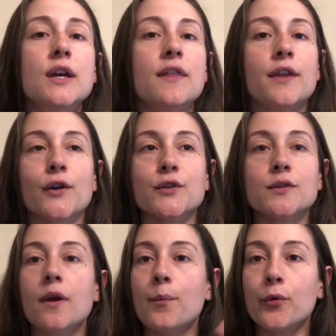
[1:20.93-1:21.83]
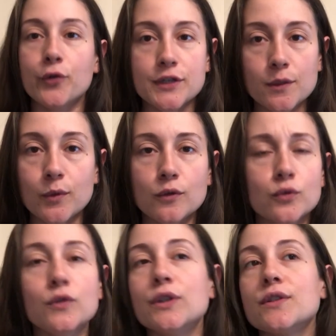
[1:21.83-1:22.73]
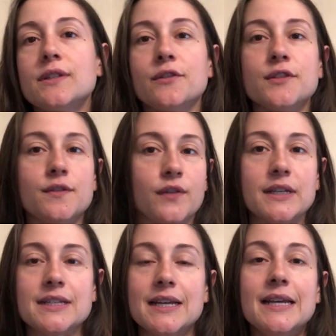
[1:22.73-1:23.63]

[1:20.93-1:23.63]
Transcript: There's printable rulers, there's different